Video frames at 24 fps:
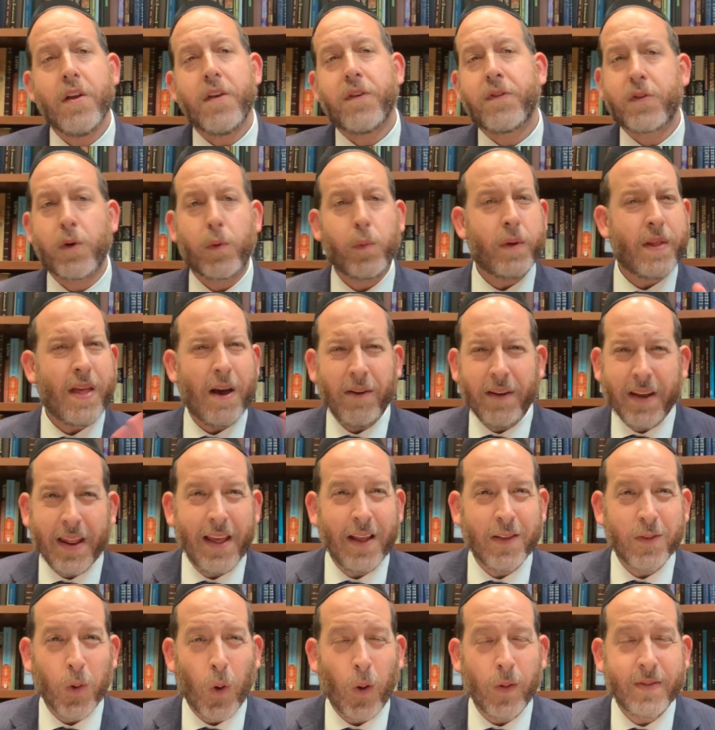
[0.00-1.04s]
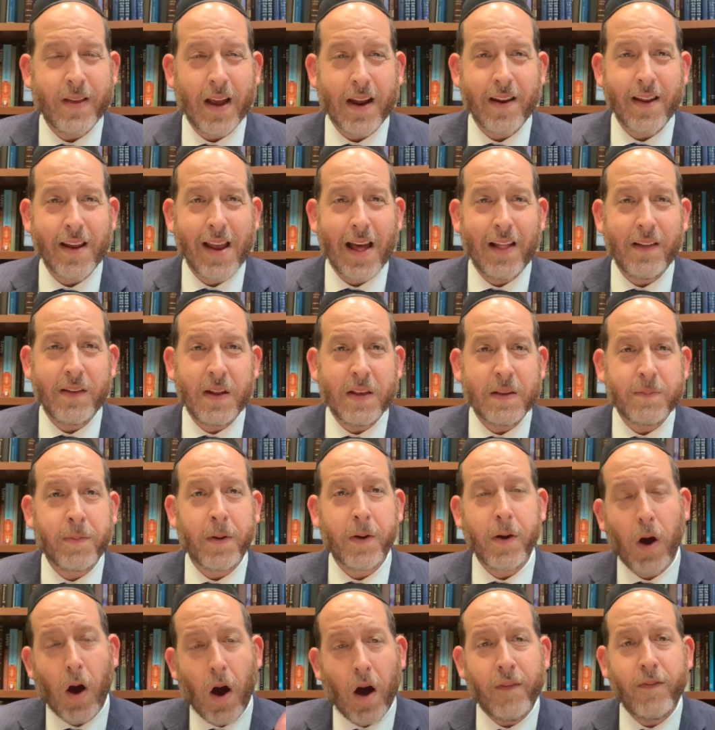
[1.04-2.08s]
So without getting into all technicalities,
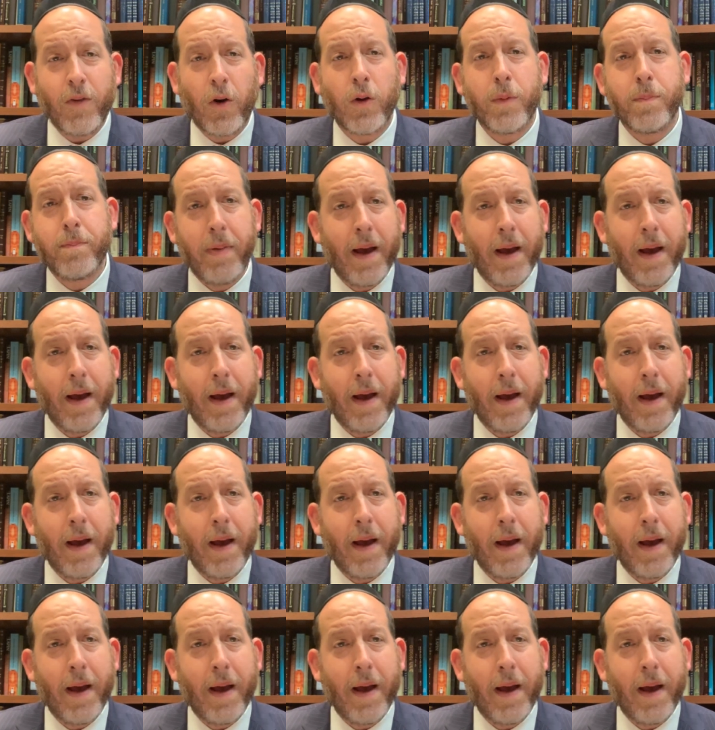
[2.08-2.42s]
but Avon,